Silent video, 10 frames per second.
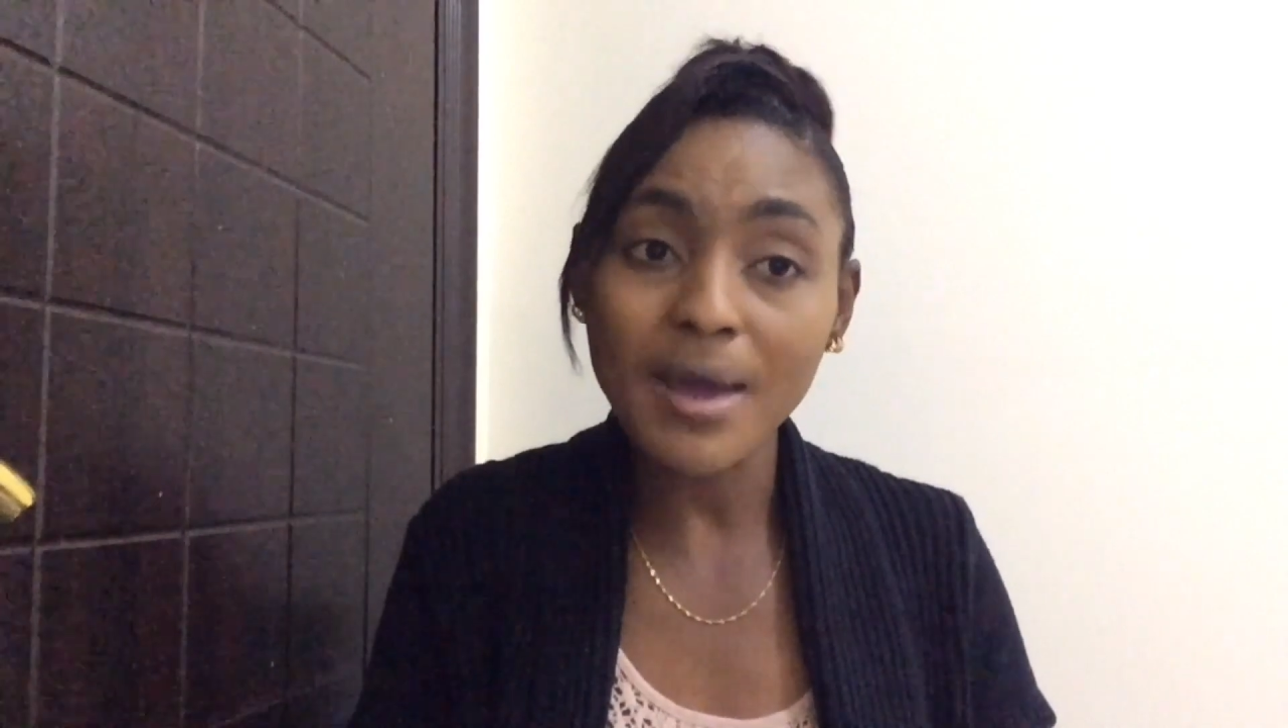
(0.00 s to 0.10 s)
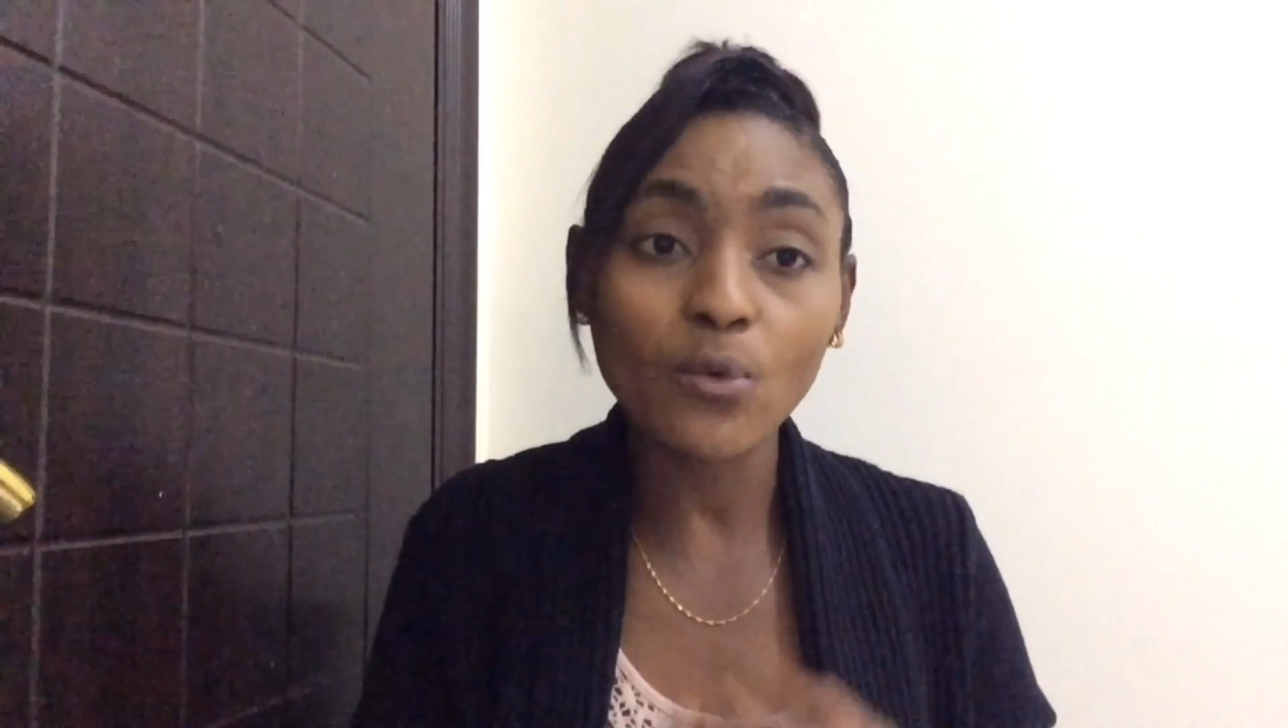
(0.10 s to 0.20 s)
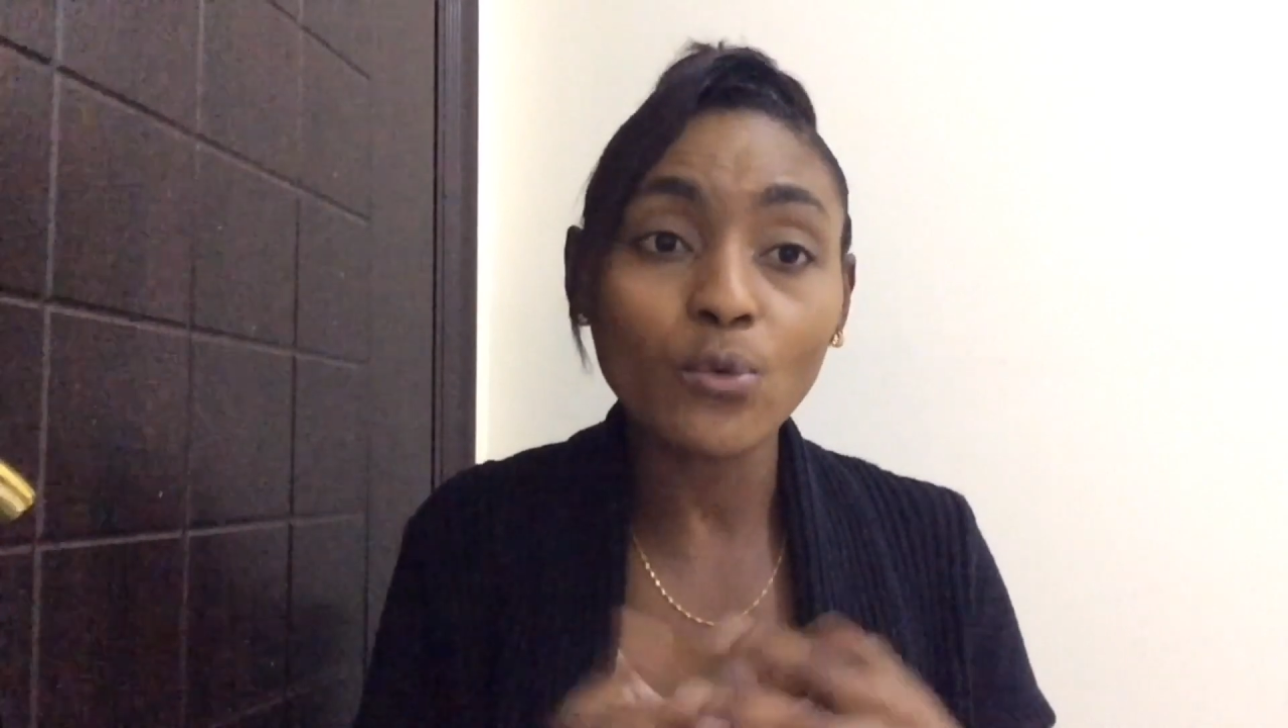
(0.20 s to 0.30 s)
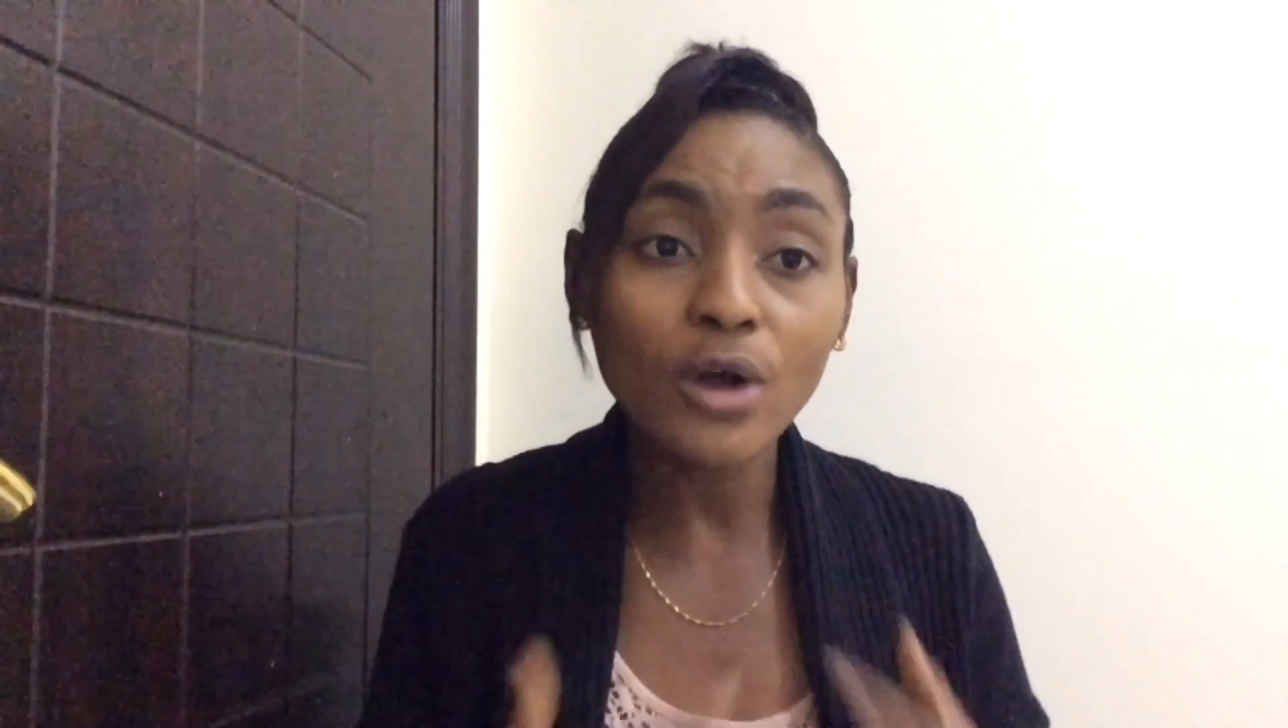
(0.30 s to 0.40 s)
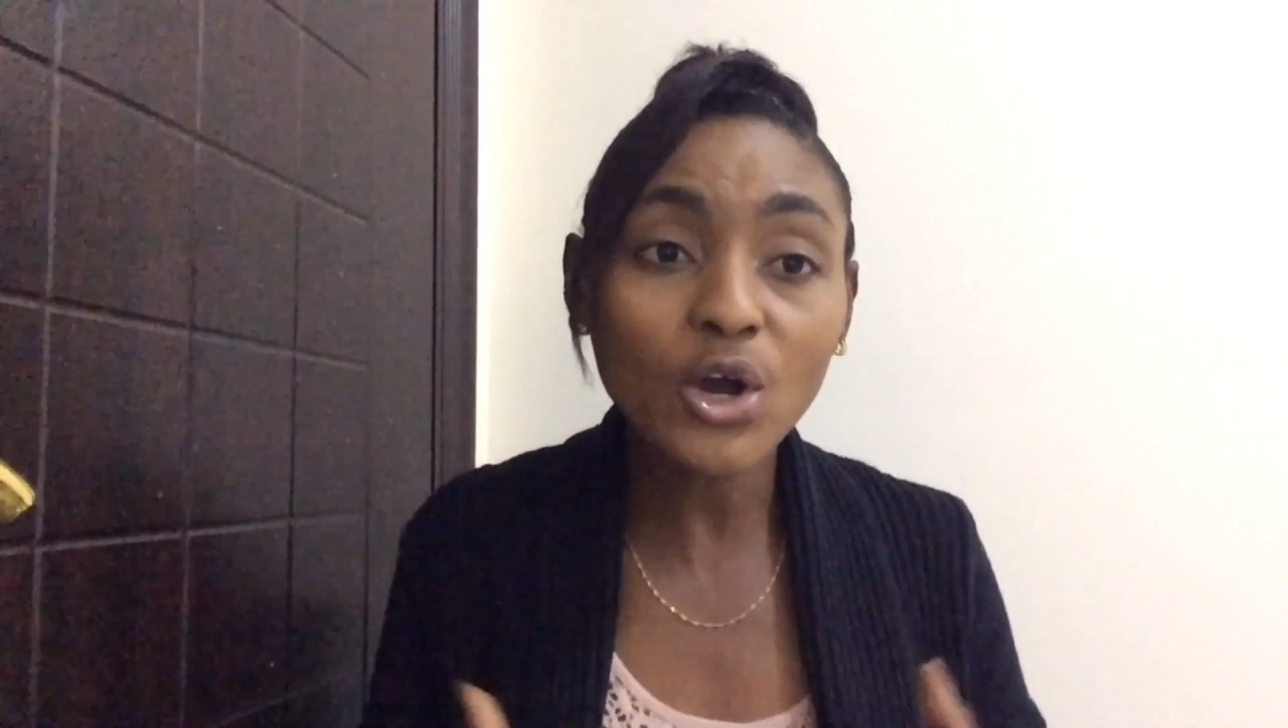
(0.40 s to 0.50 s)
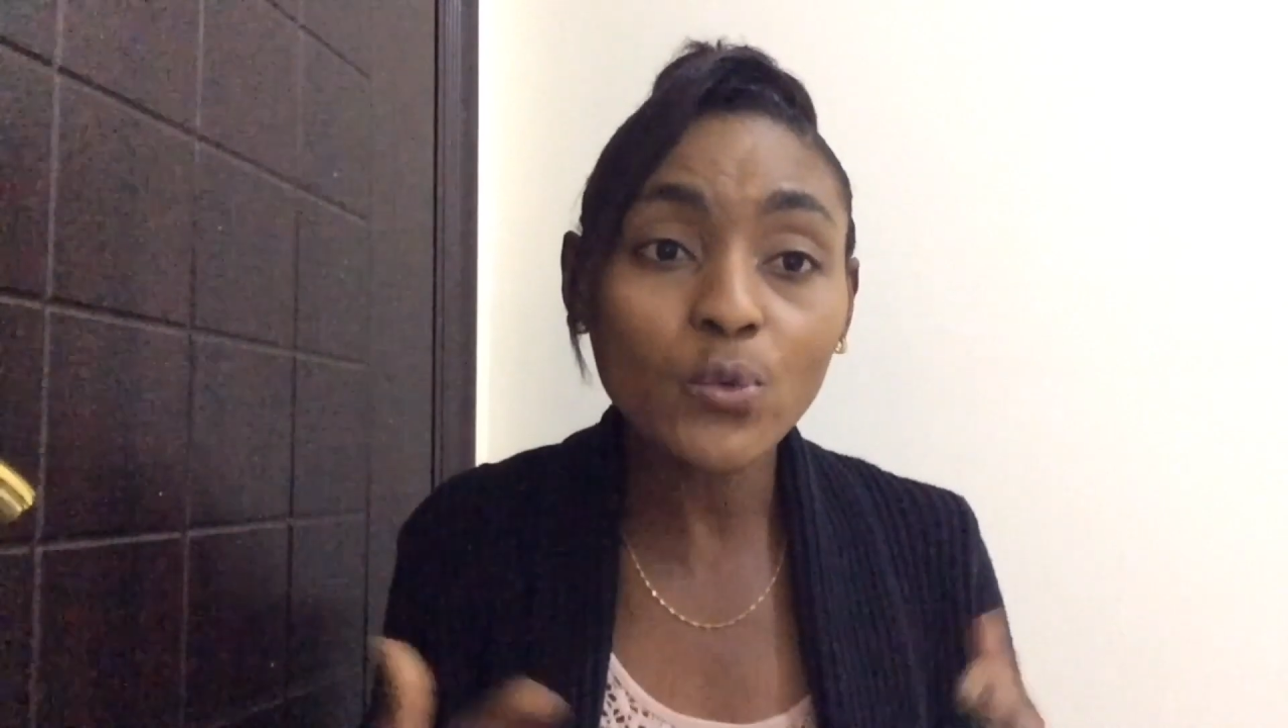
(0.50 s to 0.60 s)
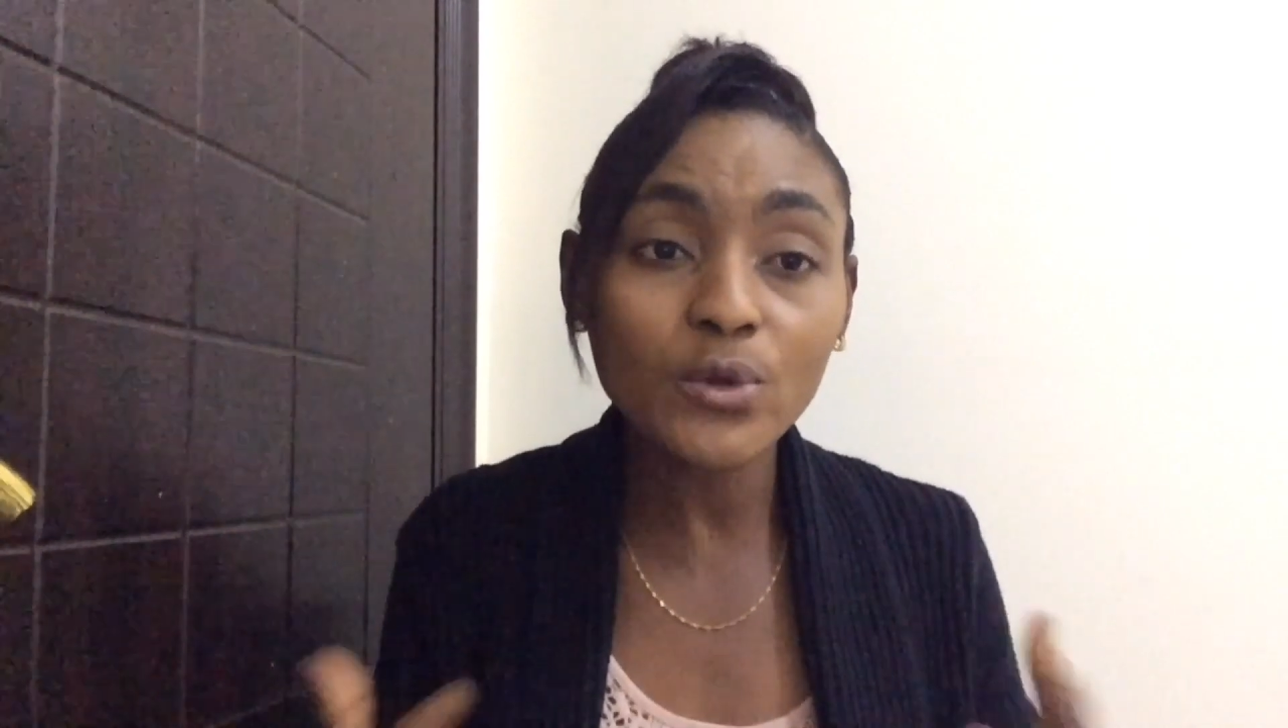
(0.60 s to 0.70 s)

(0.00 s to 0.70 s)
and work with